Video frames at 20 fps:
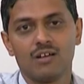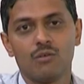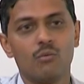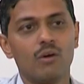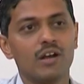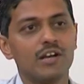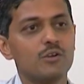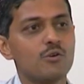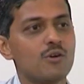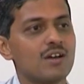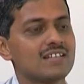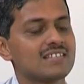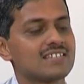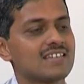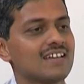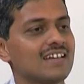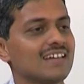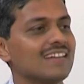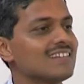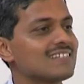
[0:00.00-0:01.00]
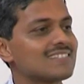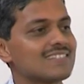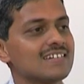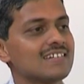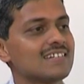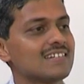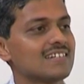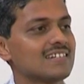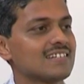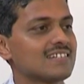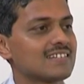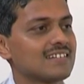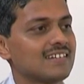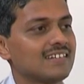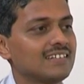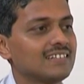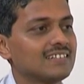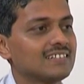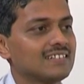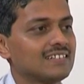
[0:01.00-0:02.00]
Why do I say
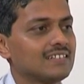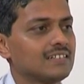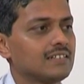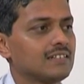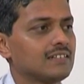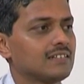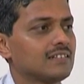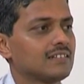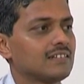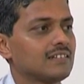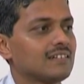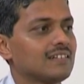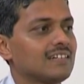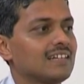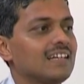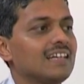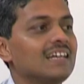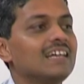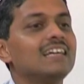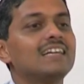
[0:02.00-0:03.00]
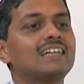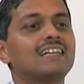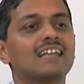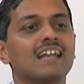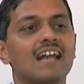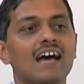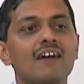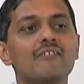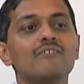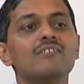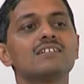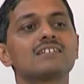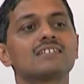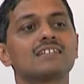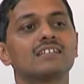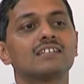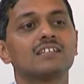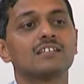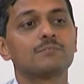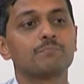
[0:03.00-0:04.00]
instantaneously? It travels
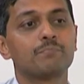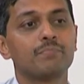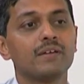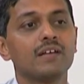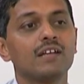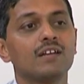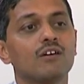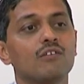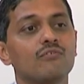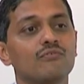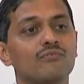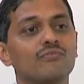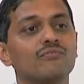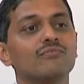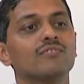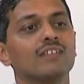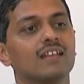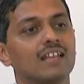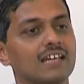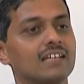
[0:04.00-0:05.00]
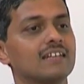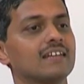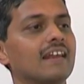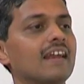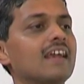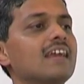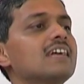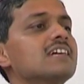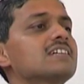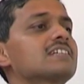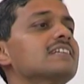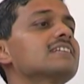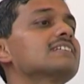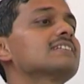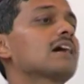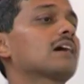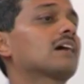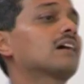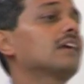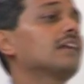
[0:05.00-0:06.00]
at the speed of light. Radiation is
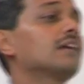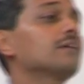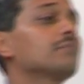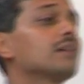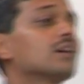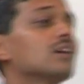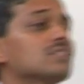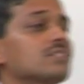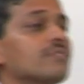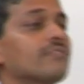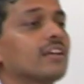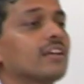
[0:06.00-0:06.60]
occurring because of